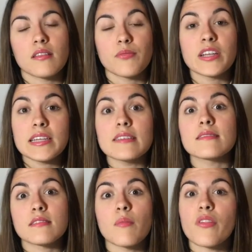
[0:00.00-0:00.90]
release
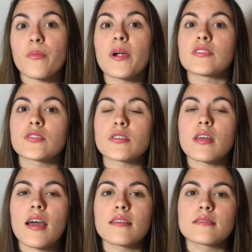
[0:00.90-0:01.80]
some of the pressure
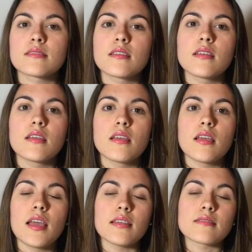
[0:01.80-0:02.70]
that
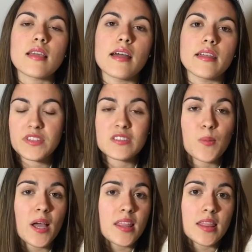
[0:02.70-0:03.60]
it's getting.
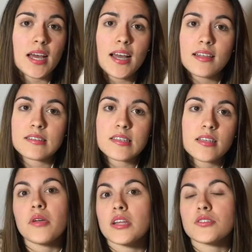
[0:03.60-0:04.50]
Despite that,
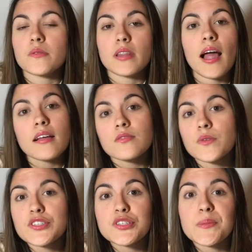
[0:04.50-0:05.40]
you get to relax,
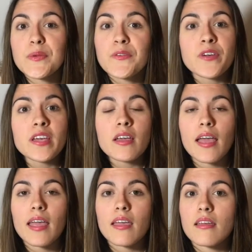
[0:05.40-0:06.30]
watch your movie,
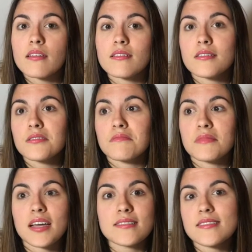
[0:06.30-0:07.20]
and
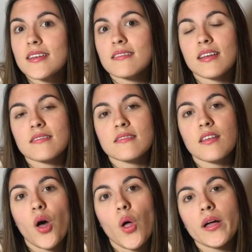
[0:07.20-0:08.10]
that's it. That's
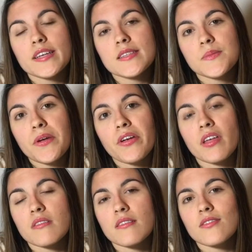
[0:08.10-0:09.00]
the whole
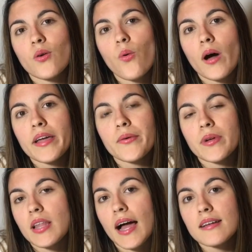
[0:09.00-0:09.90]
experience. It's quite
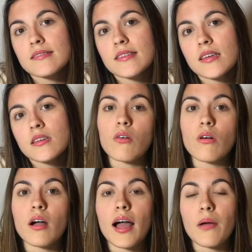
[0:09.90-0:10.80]
relaxing.
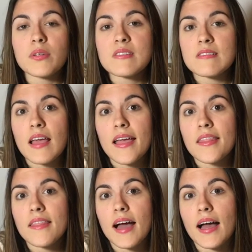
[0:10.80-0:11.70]
So I would say
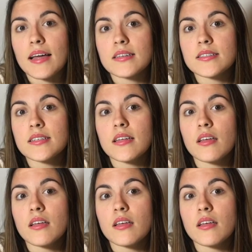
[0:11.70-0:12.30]
that